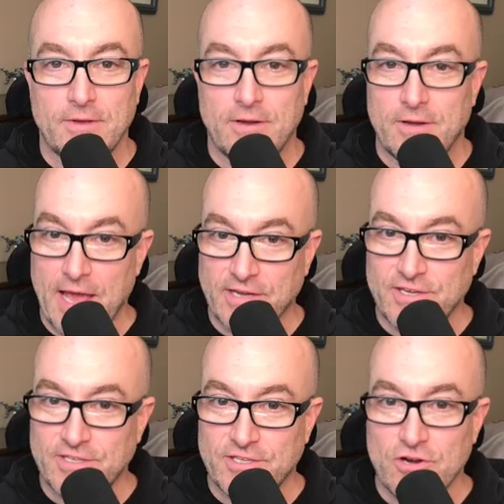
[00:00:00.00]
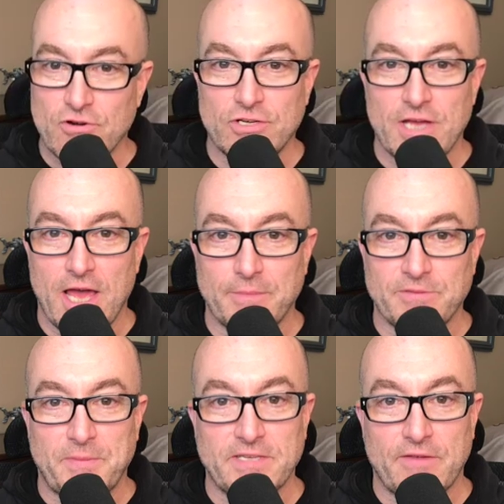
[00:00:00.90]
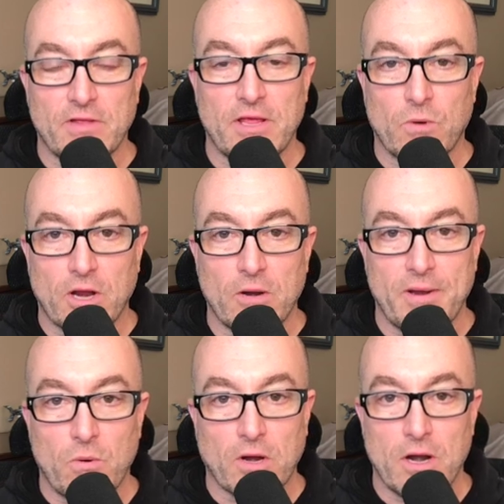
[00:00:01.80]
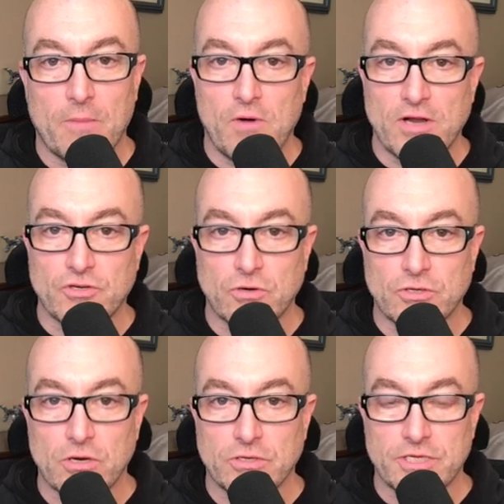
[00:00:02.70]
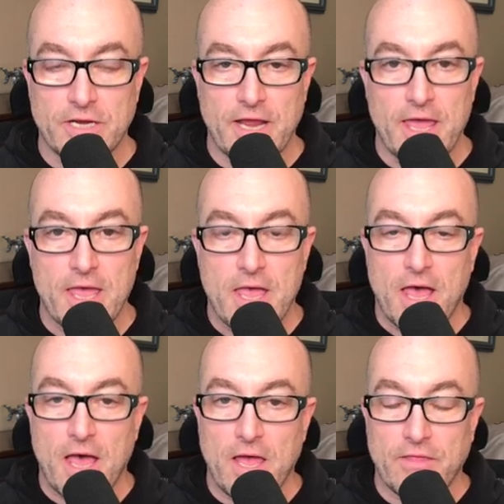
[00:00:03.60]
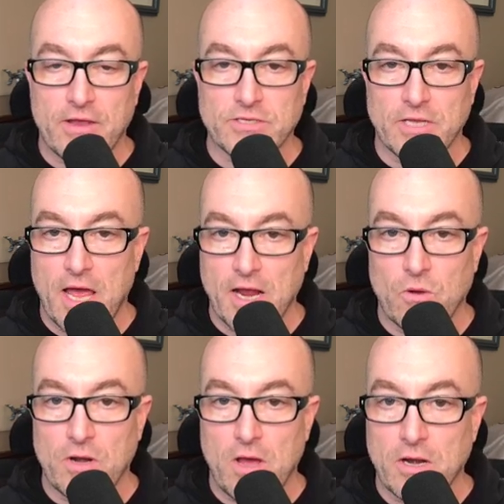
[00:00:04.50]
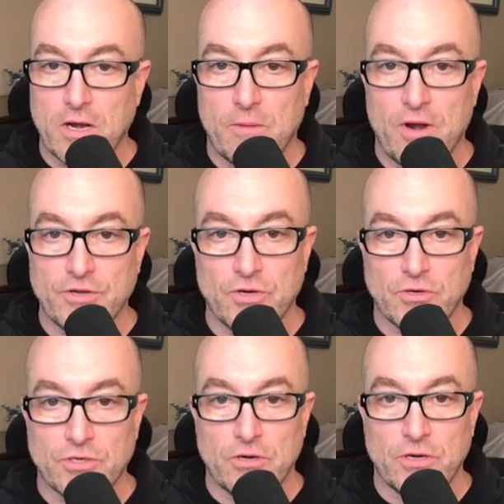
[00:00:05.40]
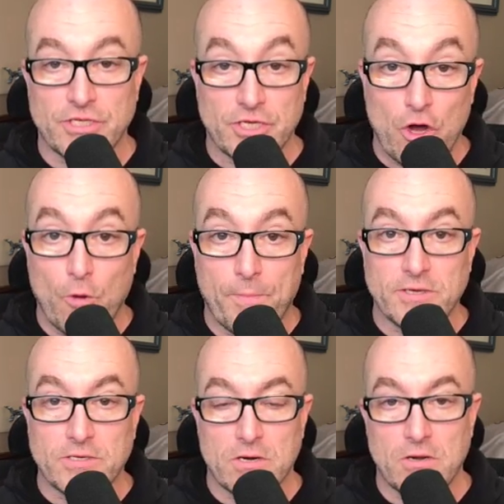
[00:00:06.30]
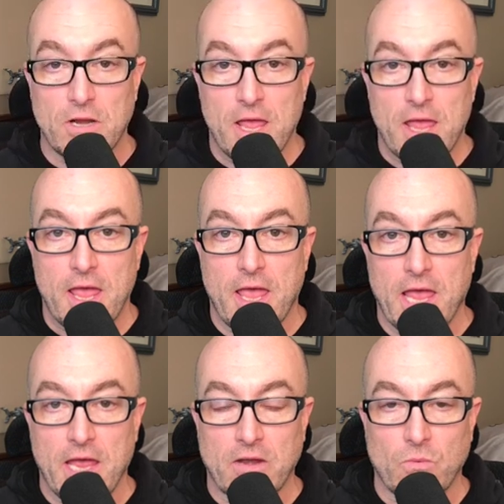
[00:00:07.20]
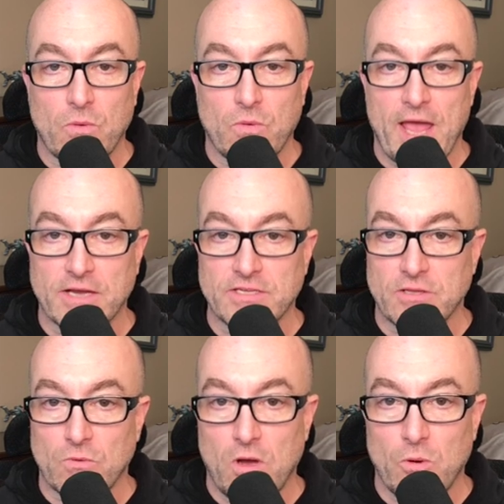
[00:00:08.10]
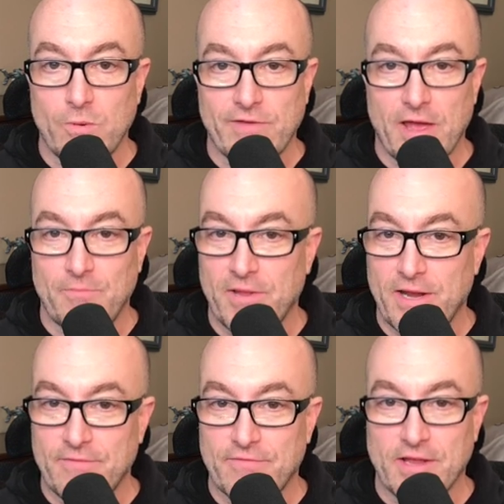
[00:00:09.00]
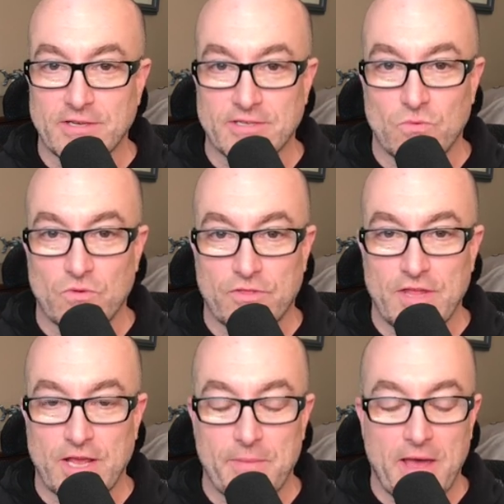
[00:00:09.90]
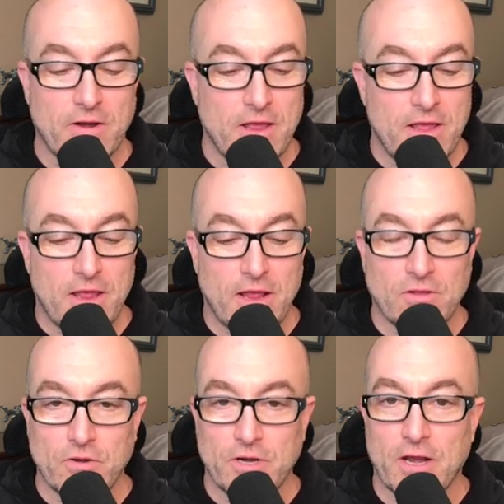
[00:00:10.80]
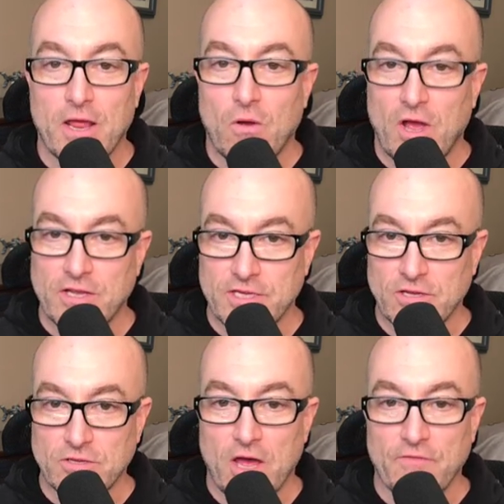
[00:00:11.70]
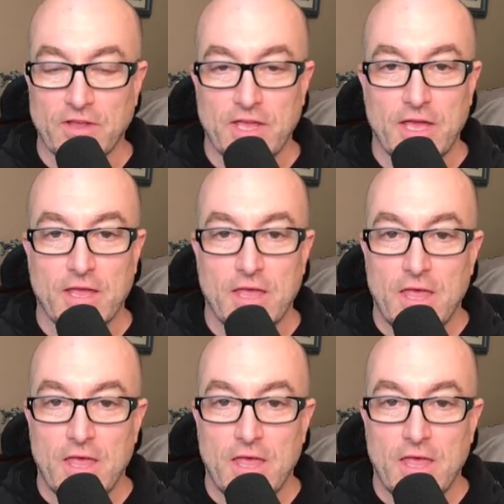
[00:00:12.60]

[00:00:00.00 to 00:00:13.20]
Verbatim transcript: Next, it's turn time. Specifically, we're going to be working on breaststroke turns today. Uh, there's a lot going on in a breaststroke turn. It's an open turn. And when we exit the wall, we've got plenty of things to think about, including a single dolphin kick,